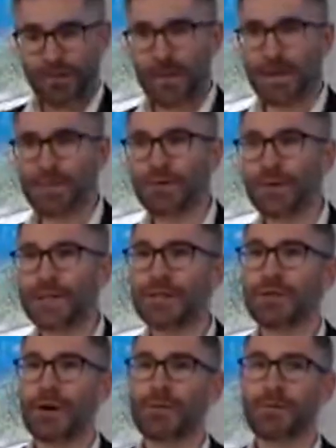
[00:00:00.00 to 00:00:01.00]
from April
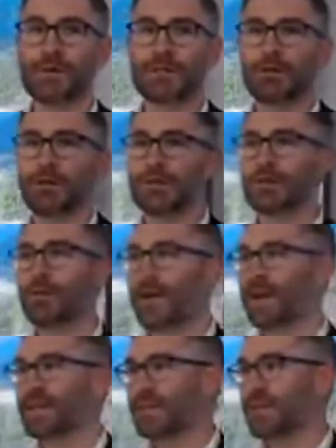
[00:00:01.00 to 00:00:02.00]
22 onwards, you could do
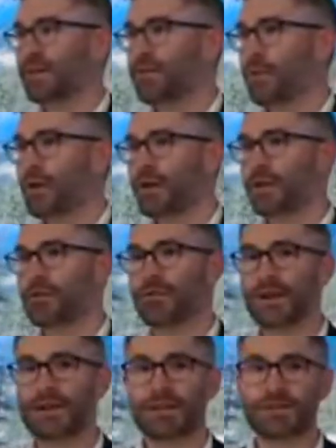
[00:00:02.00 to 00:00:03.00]
that if you were in
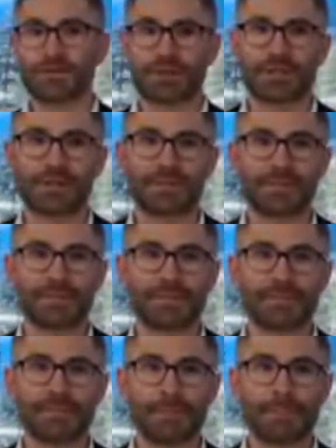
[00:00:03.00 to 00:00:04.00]
Ukraine and Georgia.
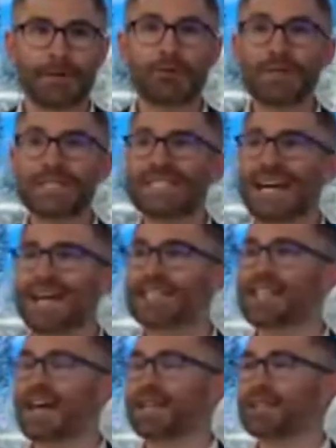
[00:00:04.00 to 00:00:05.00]
Who
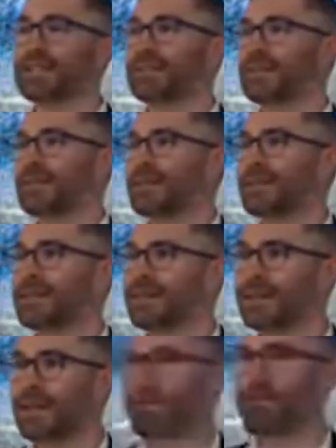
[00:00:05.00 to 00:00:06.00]
decides that?
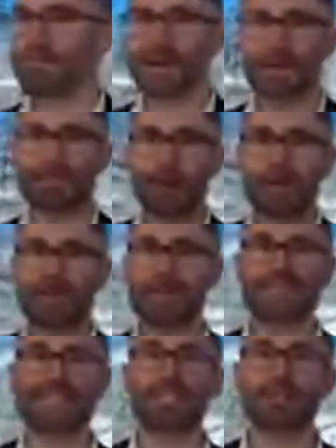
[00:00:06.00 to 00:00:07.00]
Have there been any
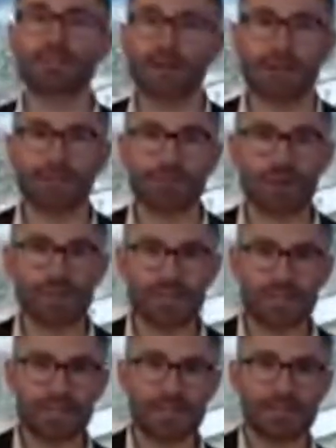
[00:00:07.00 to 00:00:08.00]
public decision-making
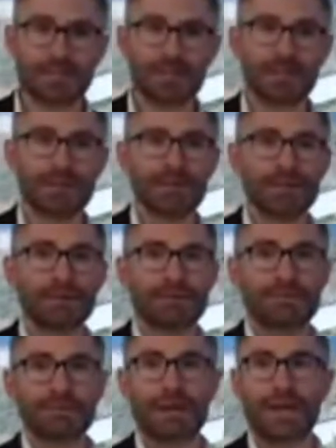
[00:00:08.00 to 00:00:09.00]
processes?
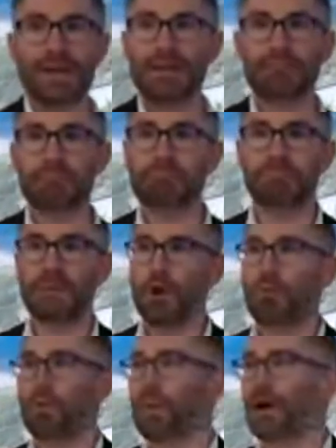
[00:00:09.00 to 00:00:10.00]
Any
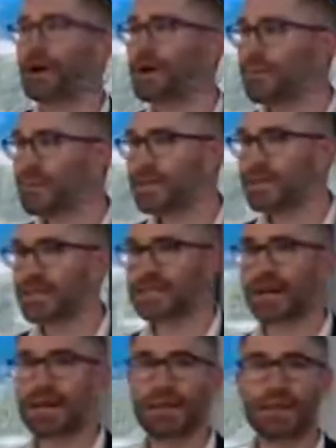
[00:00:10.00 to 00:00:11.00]
global parliaments
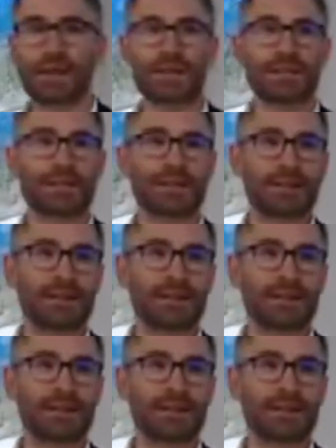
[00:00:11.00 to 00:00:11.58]
deciding that?